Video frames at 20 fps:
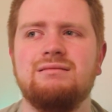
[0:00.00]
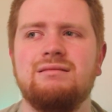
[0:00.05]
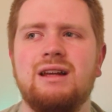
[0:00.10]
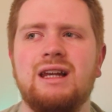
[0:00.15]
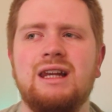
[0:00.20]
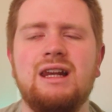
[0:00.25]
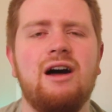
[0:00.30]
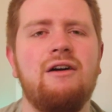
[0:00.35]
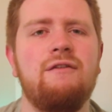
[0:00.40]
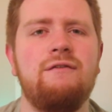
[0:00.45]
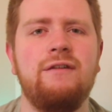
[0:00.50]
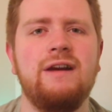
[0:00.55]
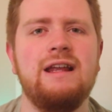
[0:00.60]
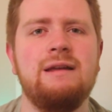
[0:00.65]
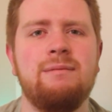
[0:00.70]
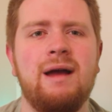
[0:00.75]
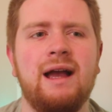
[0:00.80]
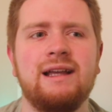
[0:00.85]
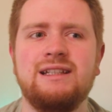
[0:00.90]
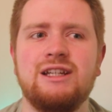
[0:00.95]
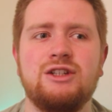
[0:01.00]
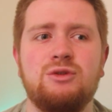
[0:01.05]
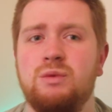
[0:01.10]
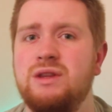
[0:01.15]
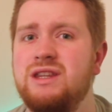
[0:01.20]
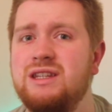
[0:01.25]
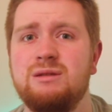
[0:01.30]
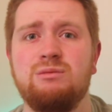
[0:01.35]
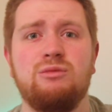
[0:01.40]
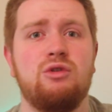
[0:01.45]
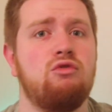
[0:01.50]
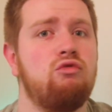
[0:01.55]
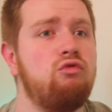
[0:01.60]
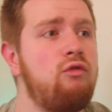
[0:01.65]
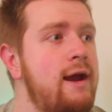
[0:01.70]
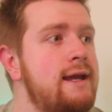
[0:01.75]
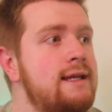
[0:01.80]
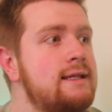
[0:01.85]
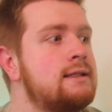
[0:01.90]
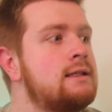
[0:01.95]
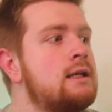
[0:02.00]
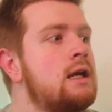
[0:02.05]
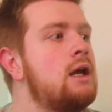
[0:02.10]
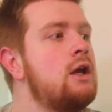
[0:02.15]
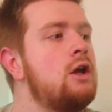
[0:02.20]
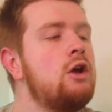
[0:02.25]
lovely message with some great